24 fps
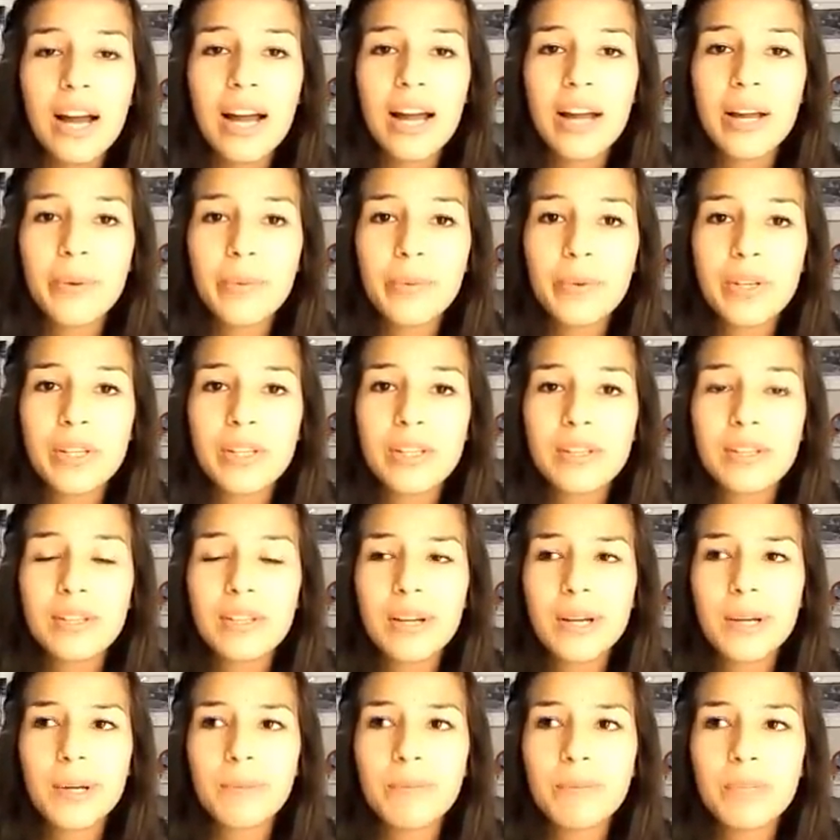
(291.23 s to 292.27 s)
I was
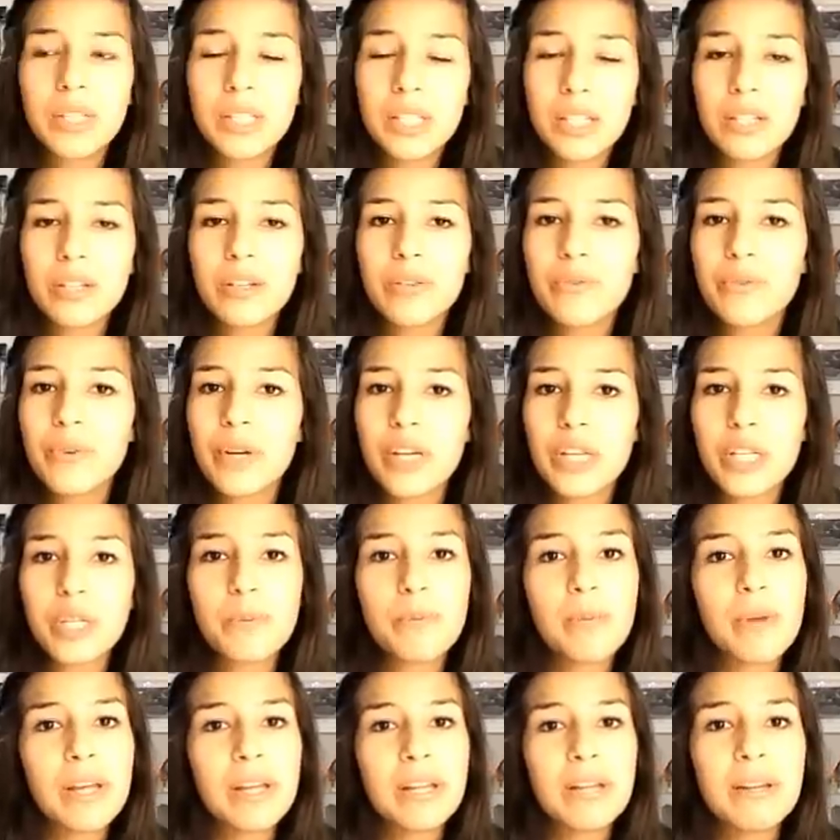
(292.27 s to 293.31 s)
um, still a
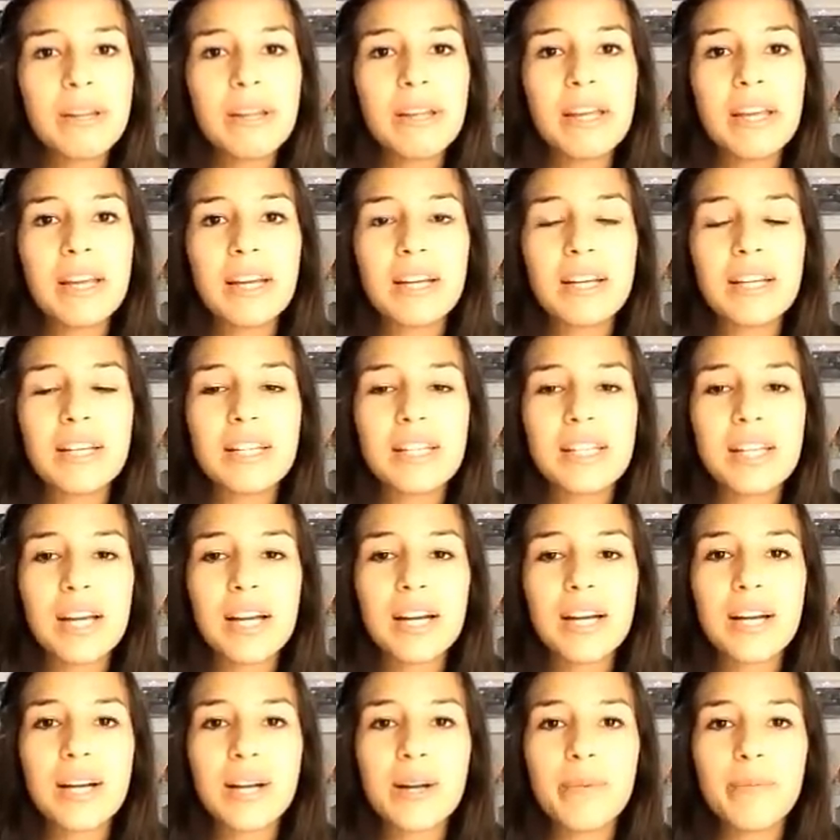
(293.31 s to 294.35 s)
freshman and
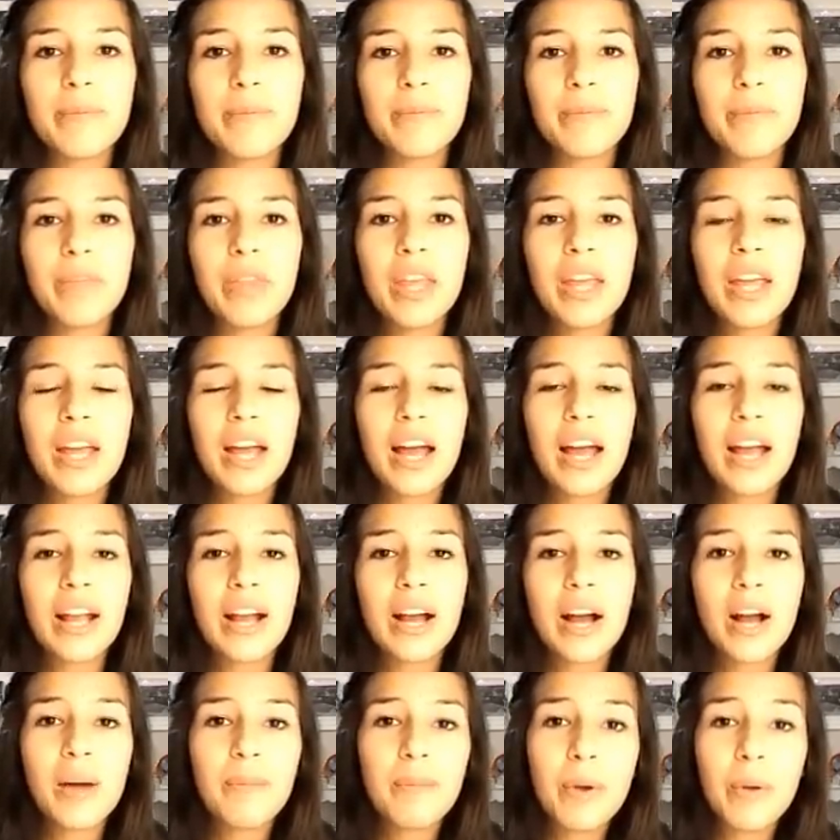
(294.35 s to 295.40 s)
um, I
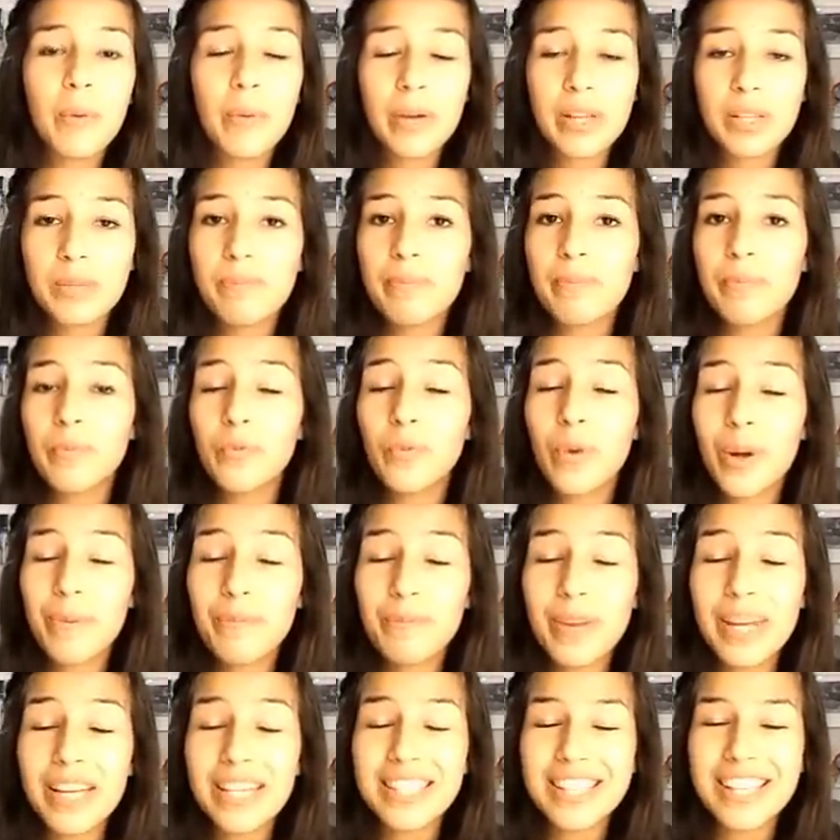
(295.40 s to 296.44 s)
got my
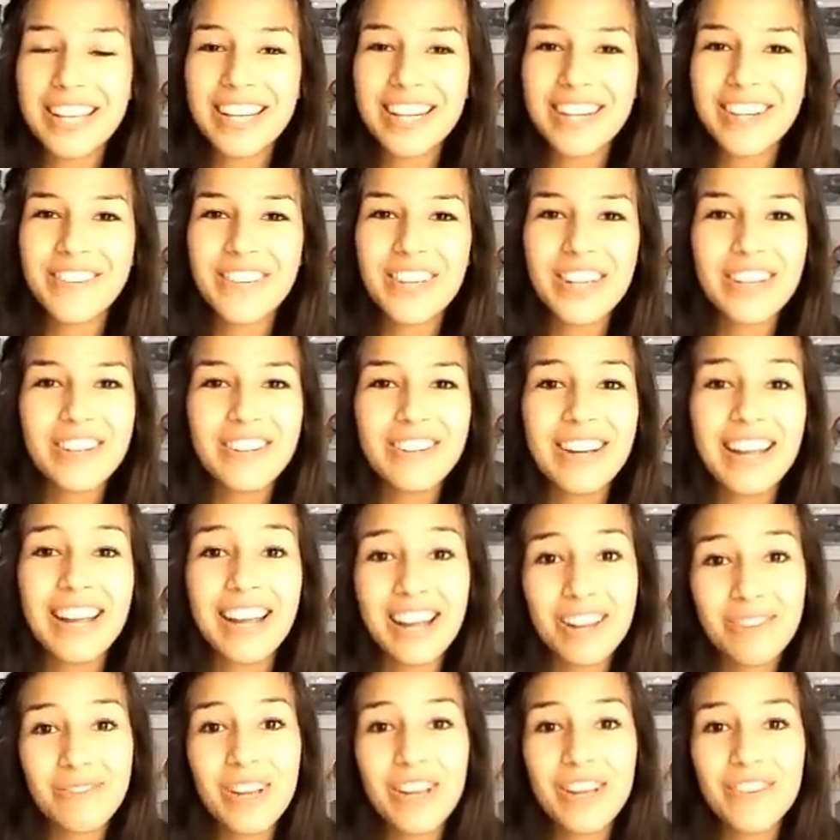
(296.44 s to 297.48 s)
web based interview
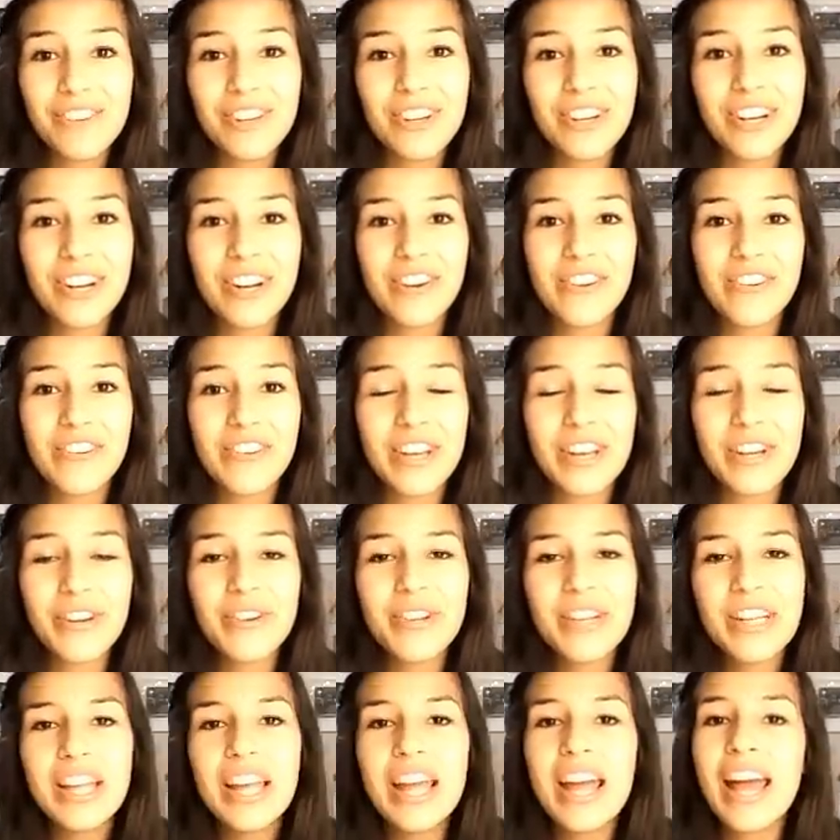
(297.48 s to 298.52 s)
and my phone
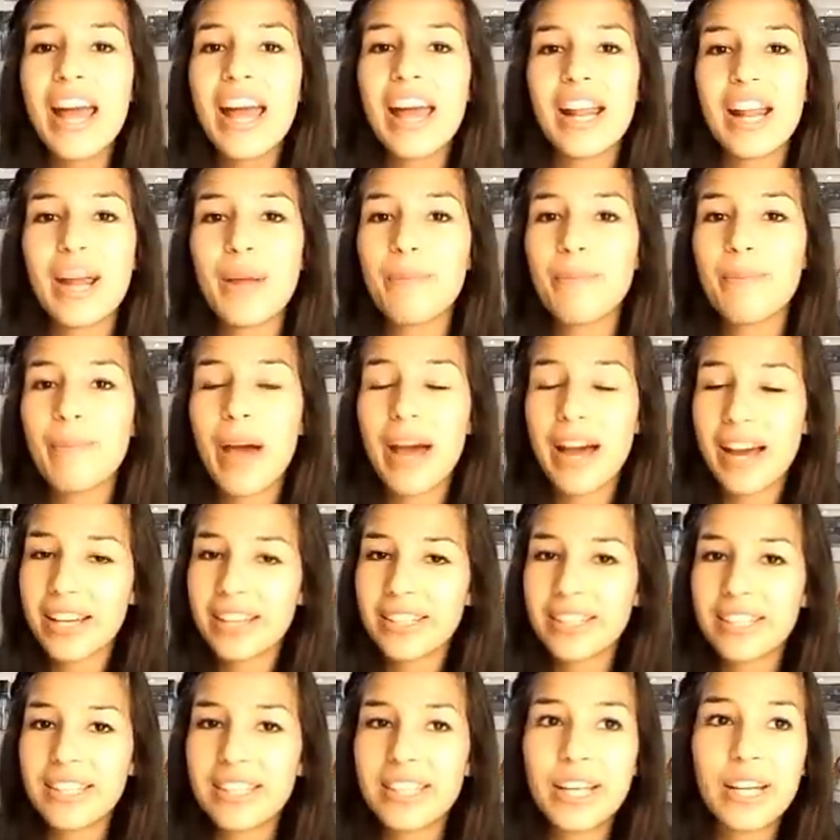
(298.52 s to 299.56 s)
interview, and I
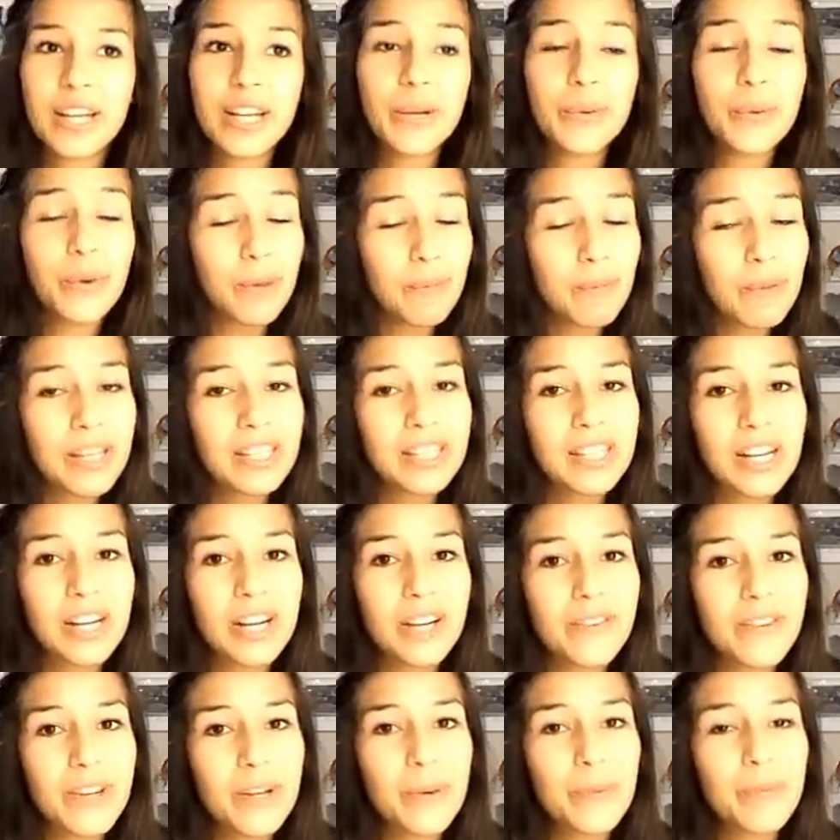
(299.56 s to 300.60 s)
passed the web based
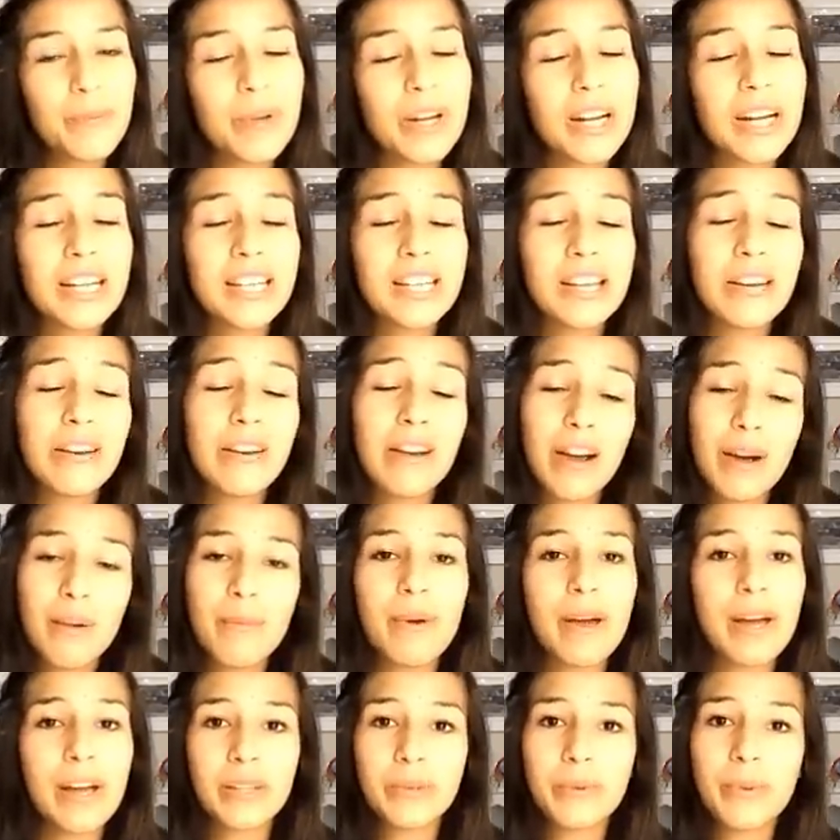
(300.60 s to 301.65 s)
interview, but I did not
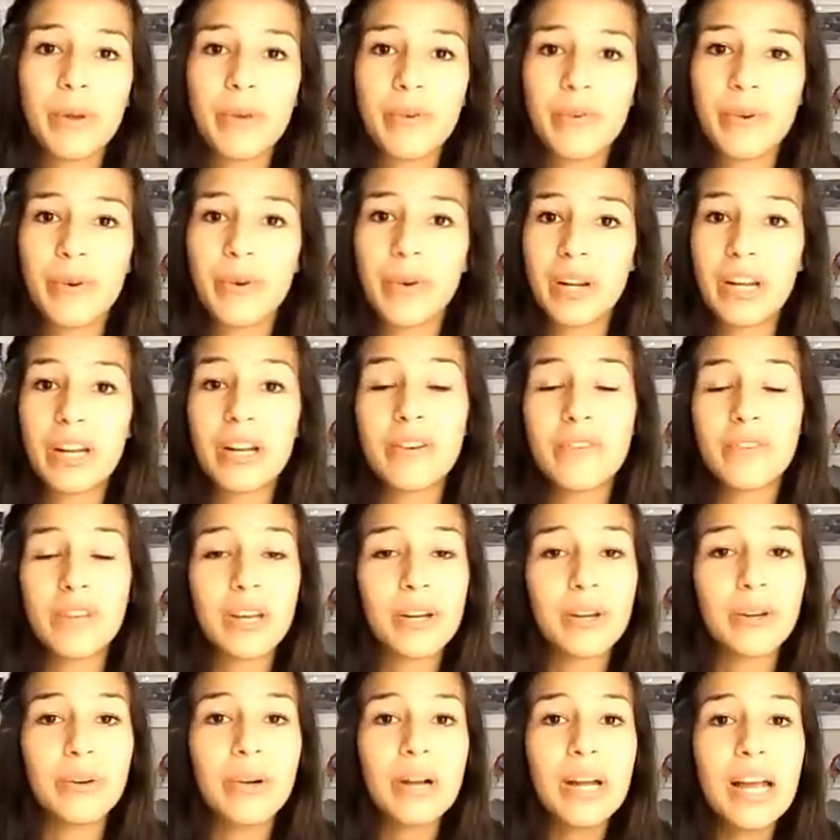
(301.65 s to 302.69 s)
pass my phone
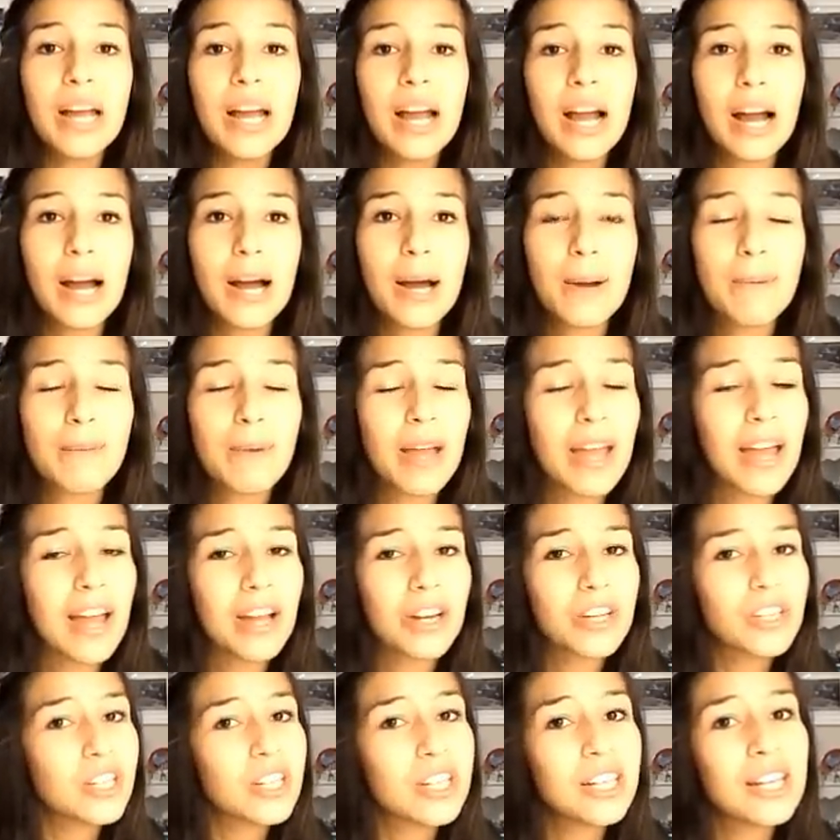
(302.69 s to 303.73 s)
interview. Um, I
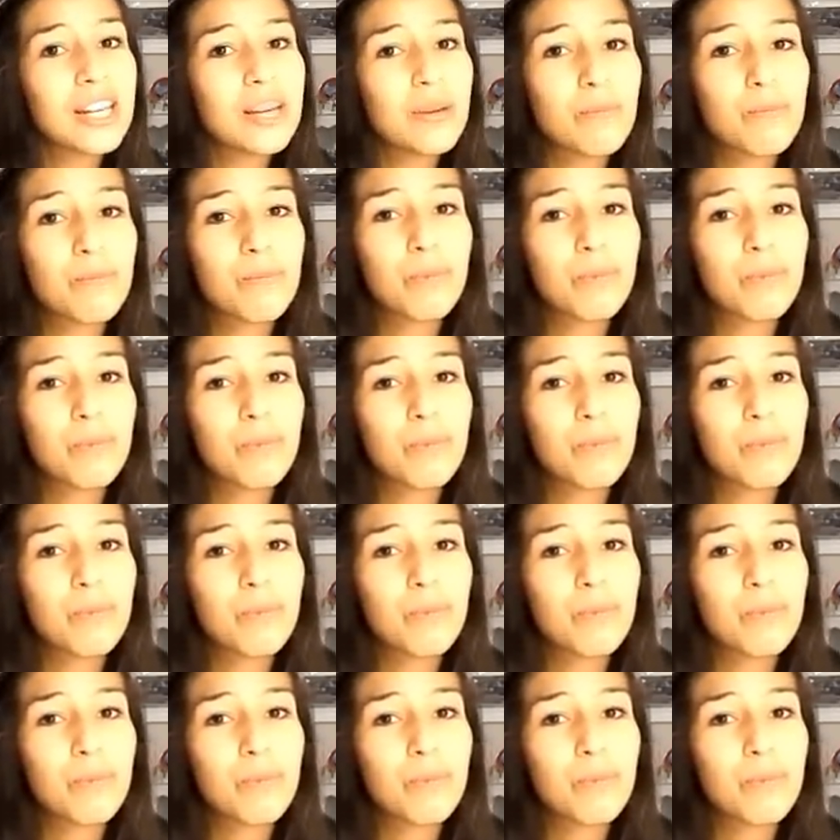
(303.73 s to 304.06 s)
actually didn't